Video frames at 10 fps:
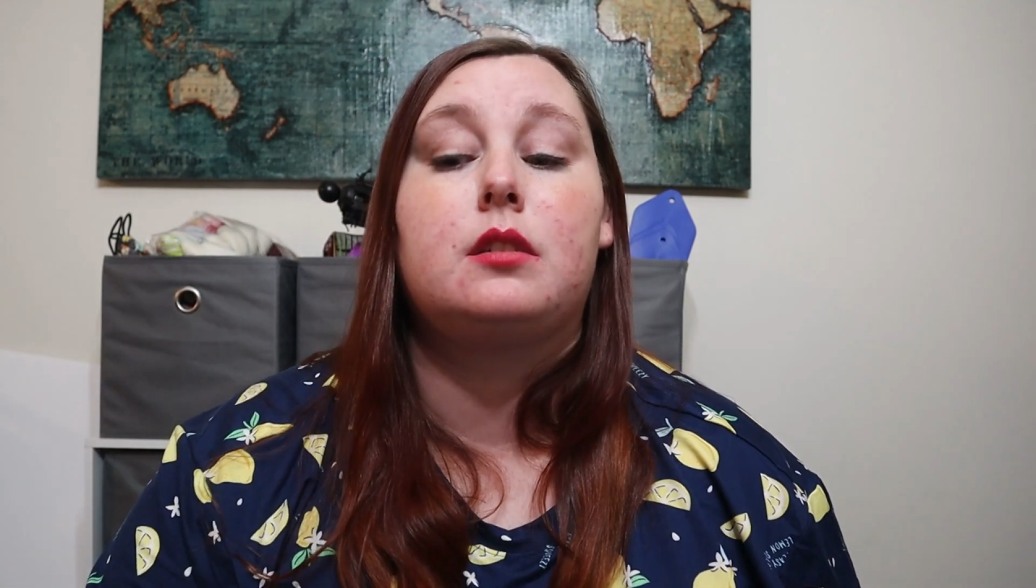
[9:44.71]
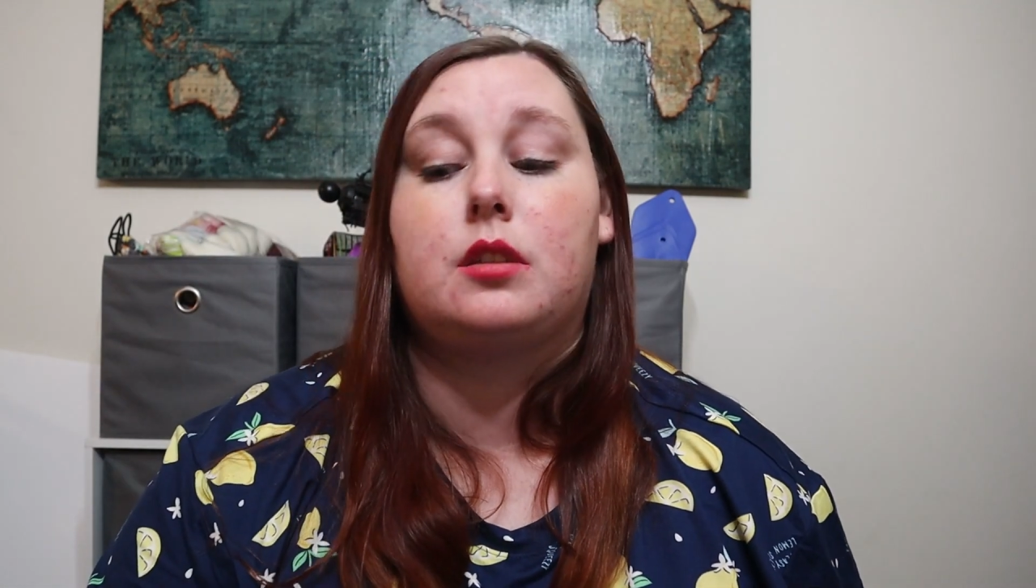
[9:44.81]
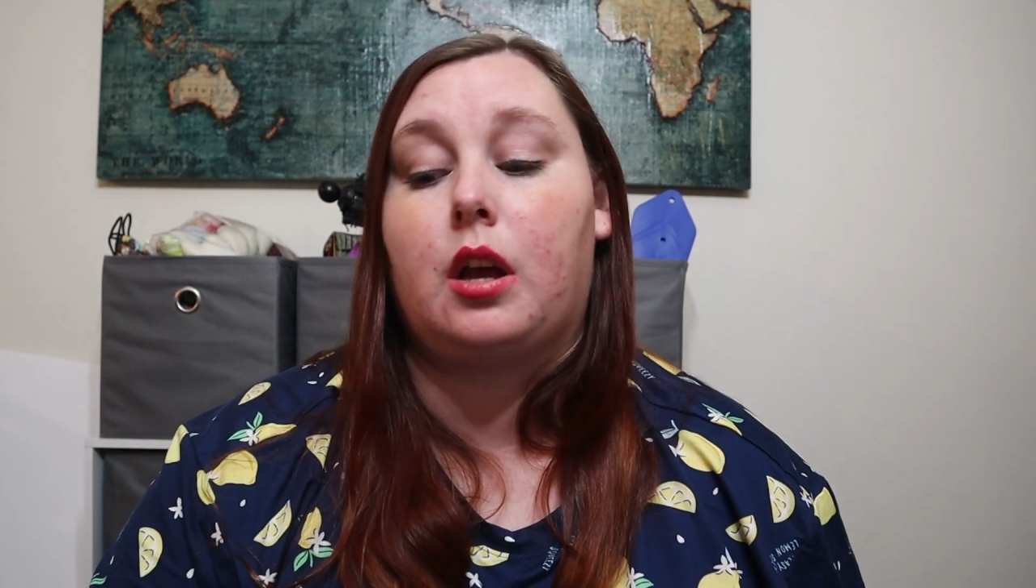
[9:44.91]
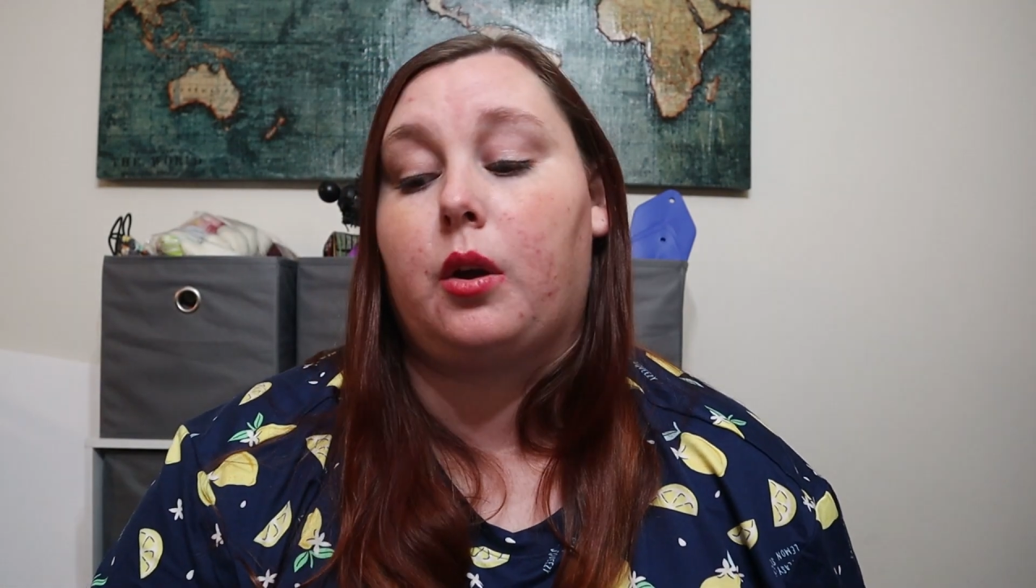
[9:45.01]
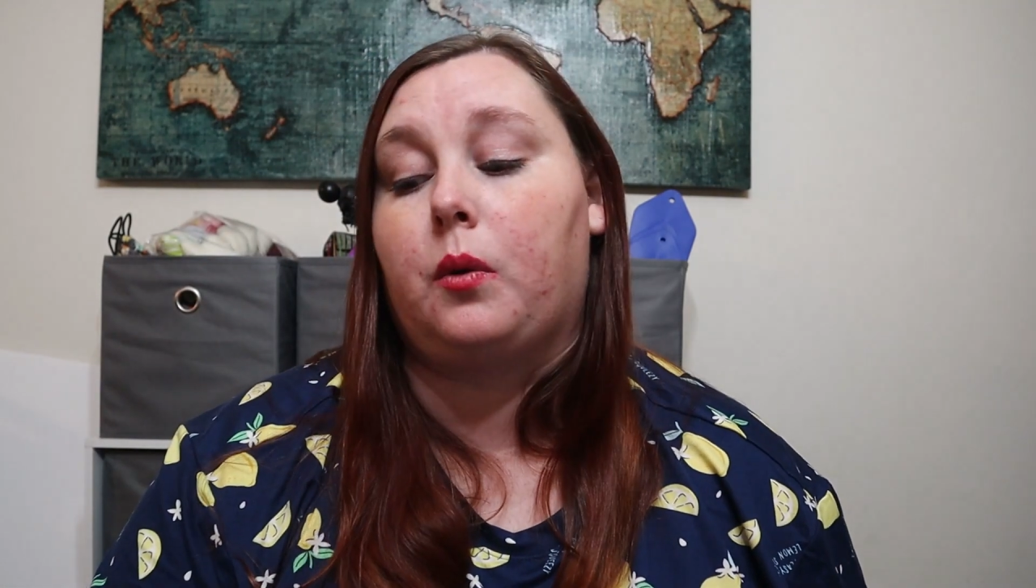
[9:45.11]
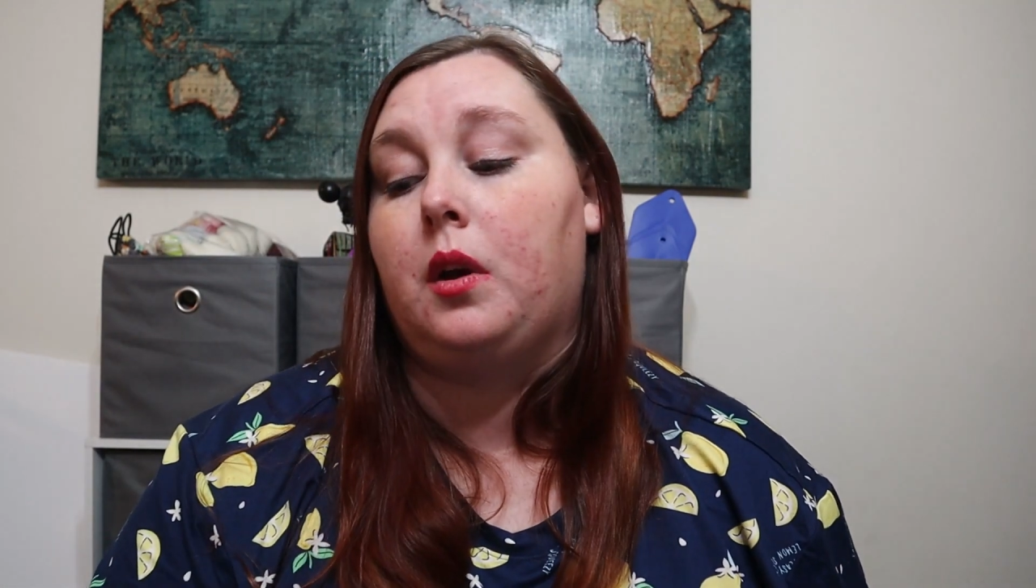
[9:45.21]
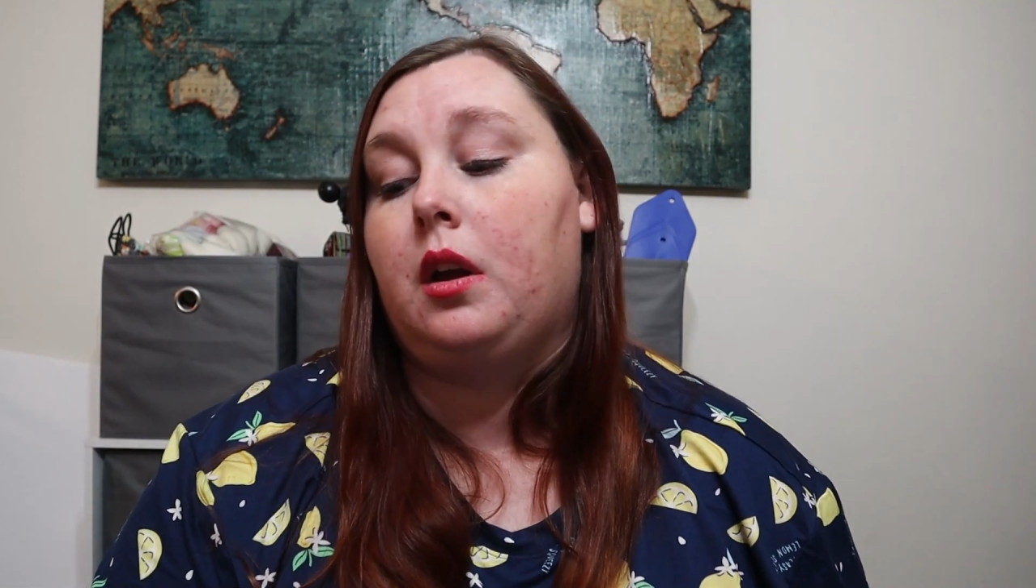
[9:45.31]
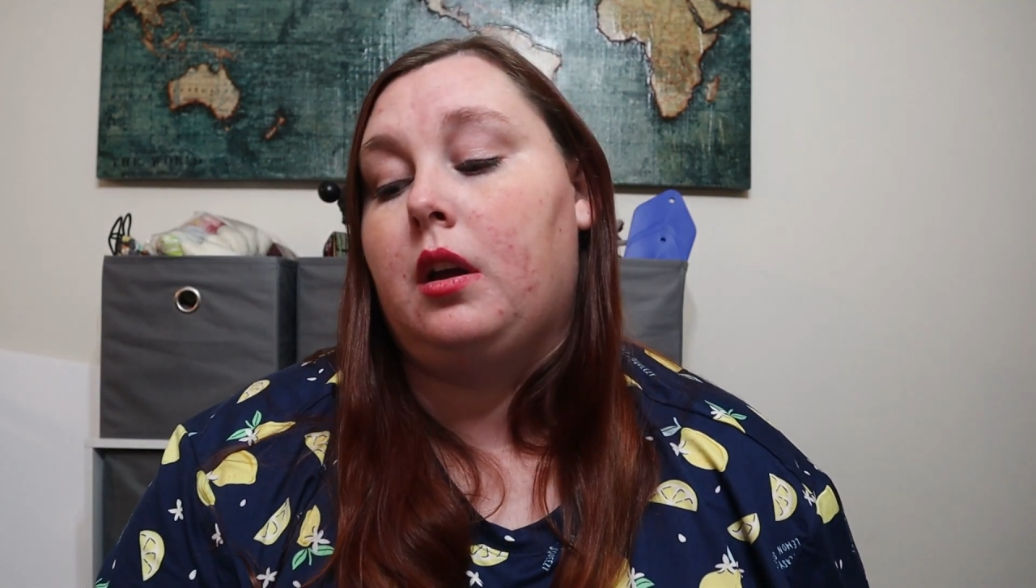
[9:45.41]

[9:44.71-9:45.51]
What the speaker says: So